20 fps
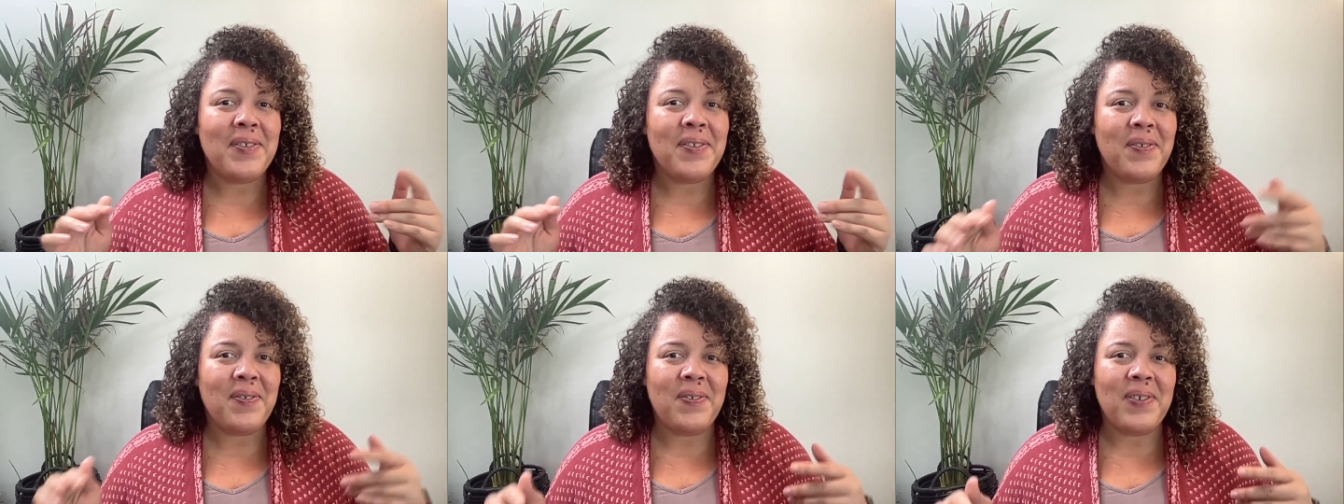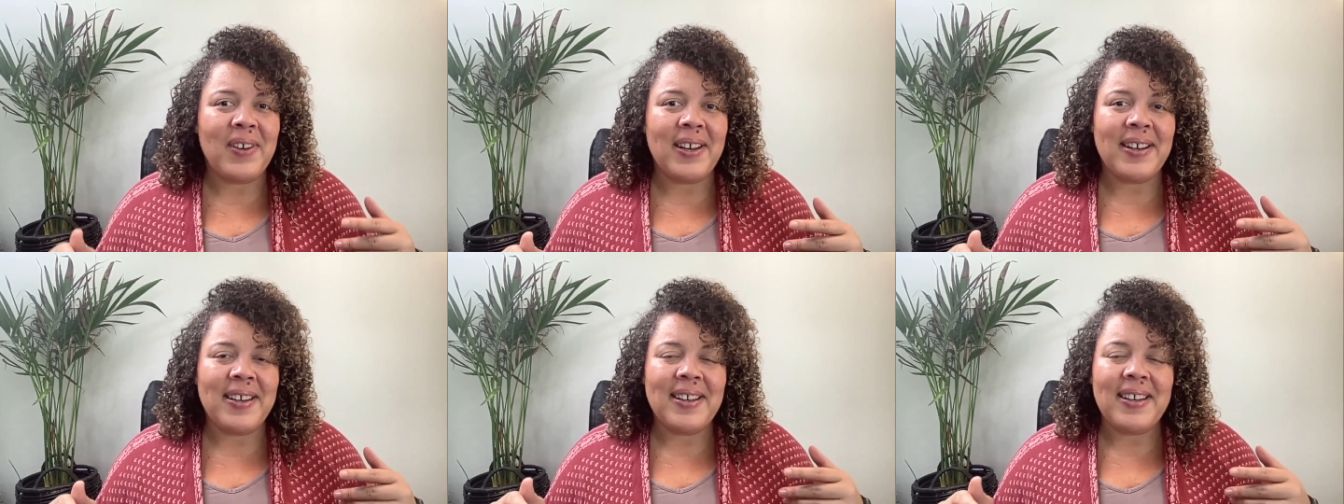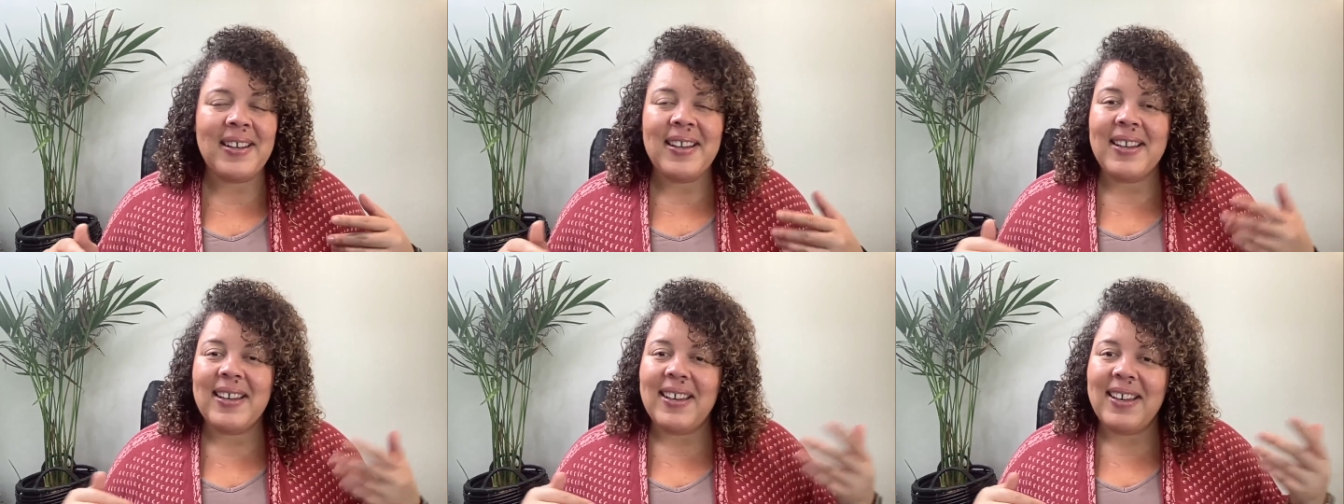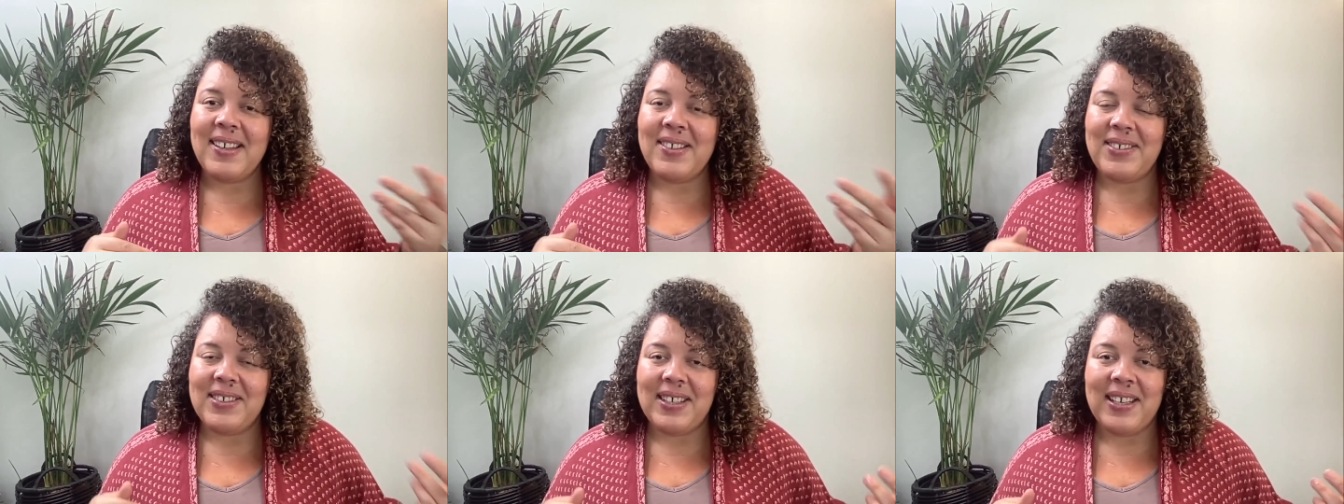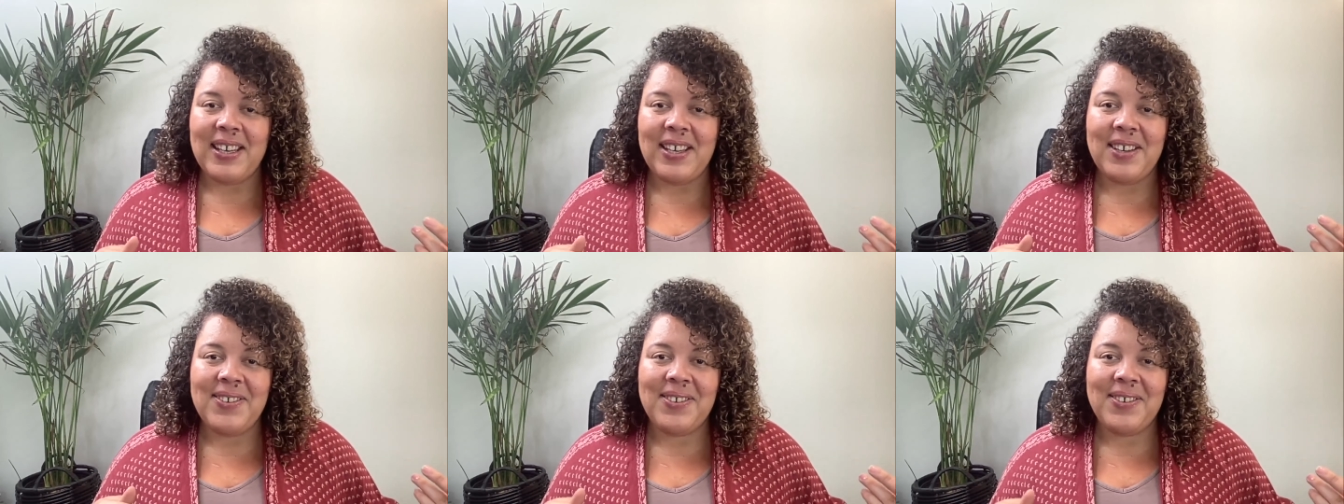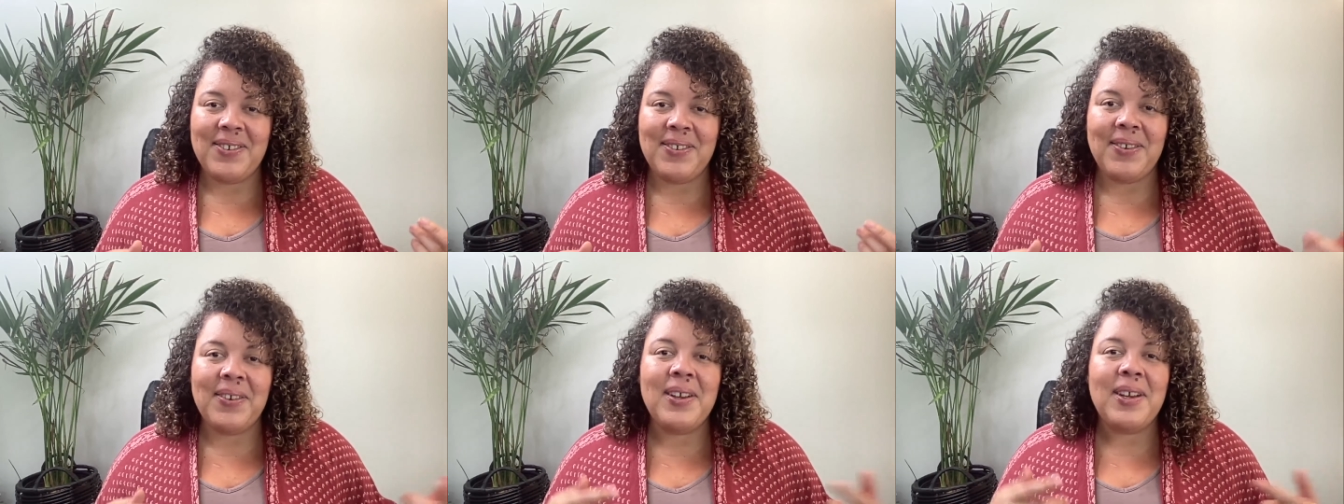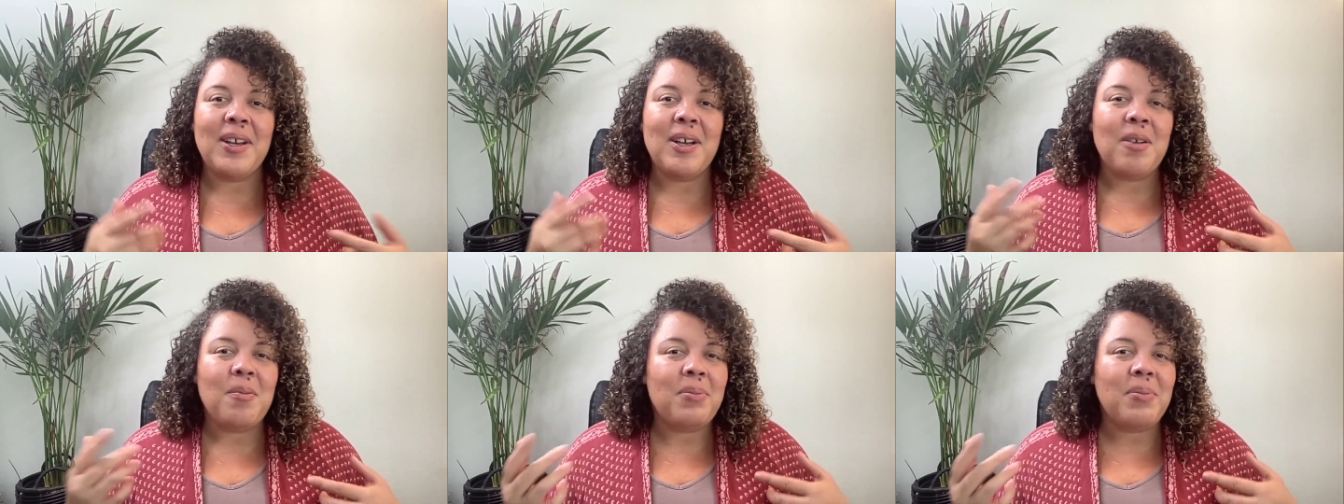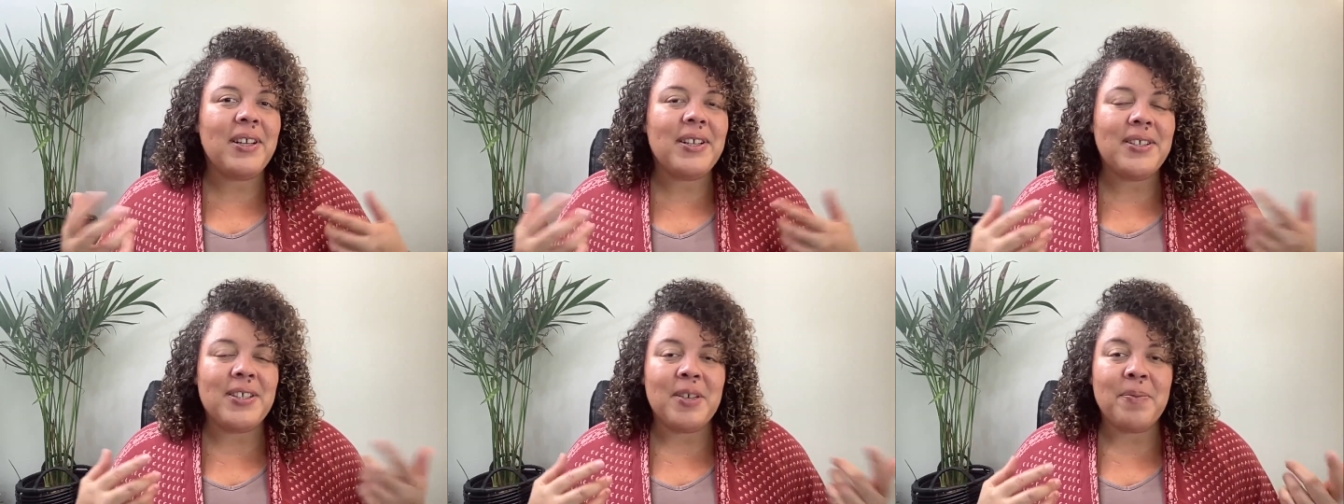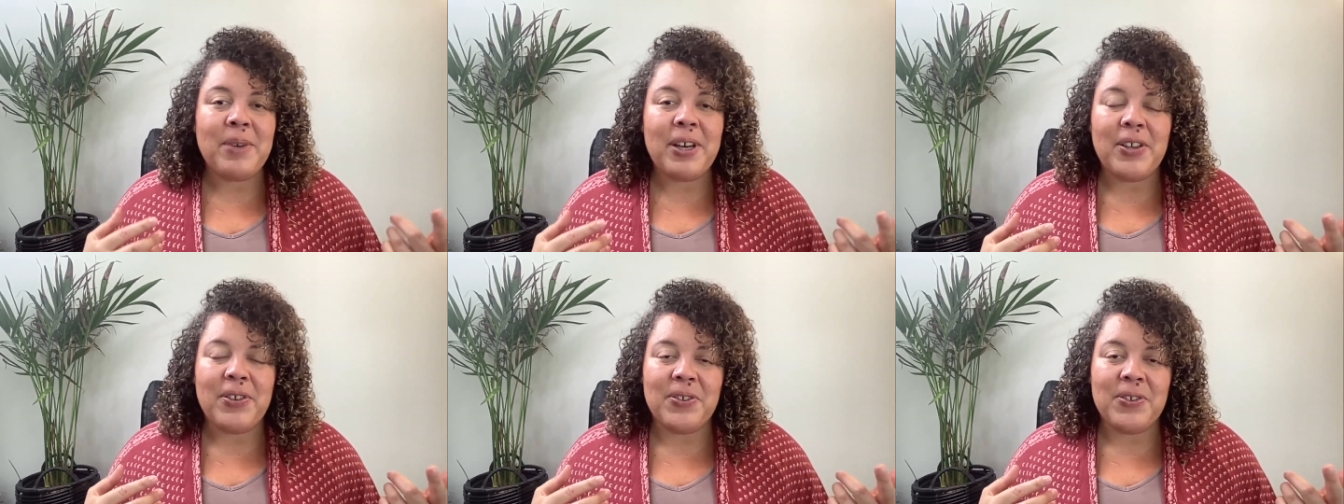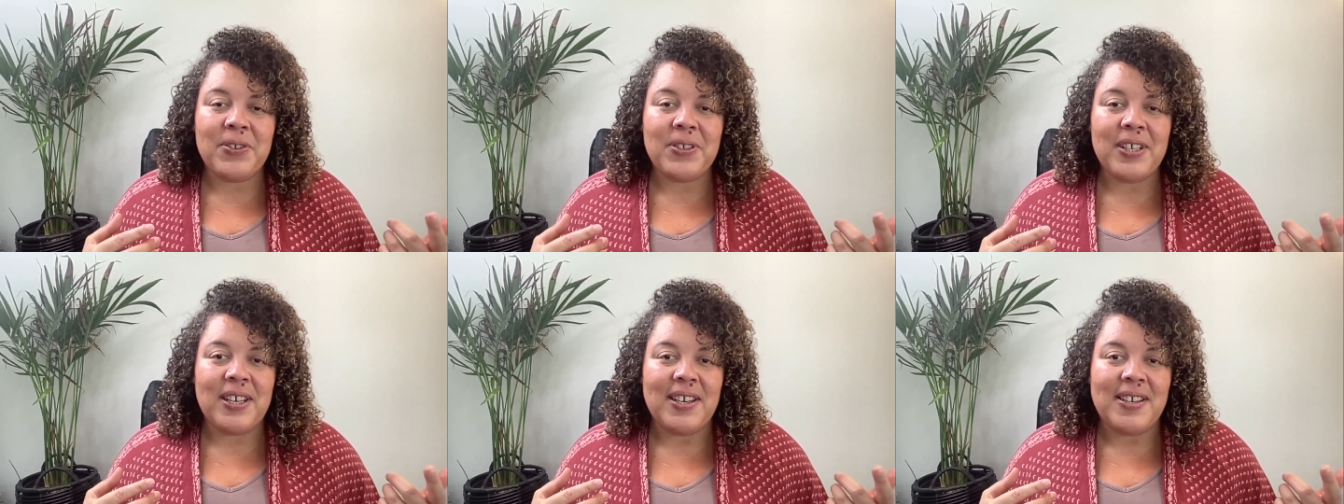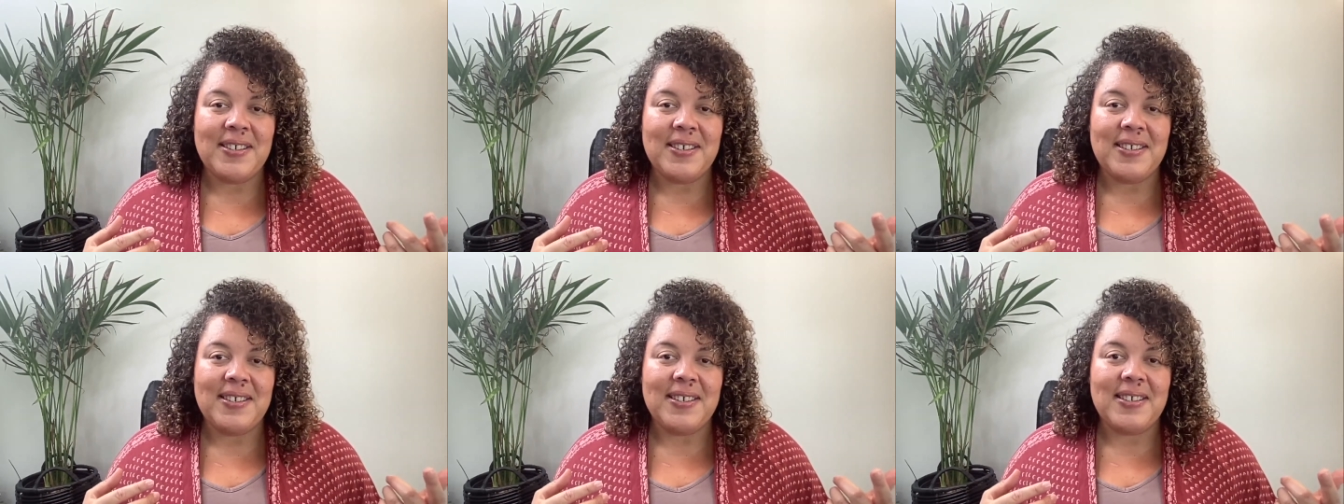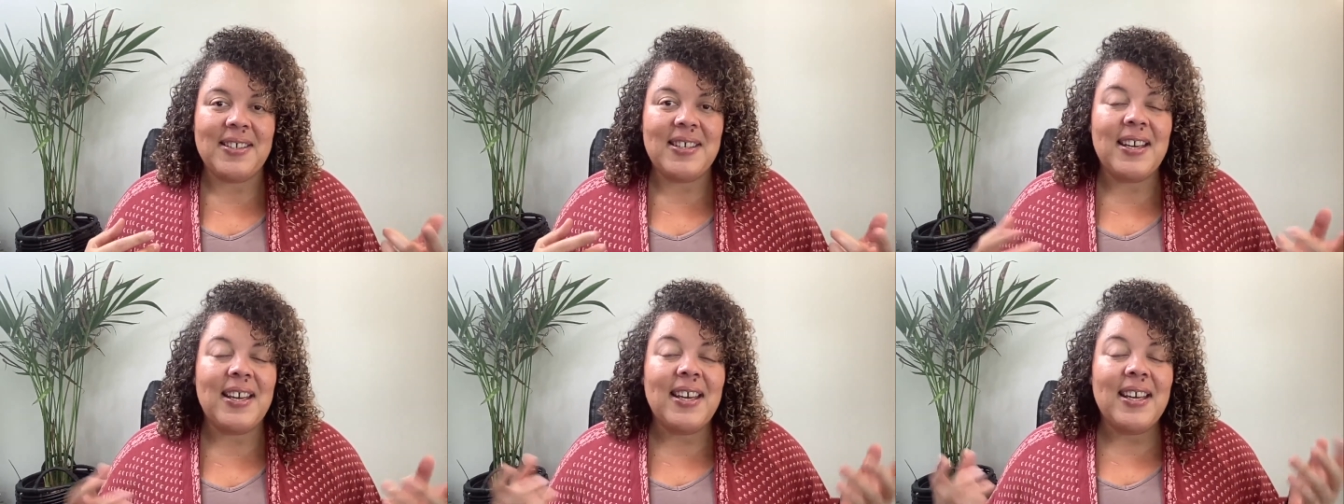fun, educational, plus some exercises.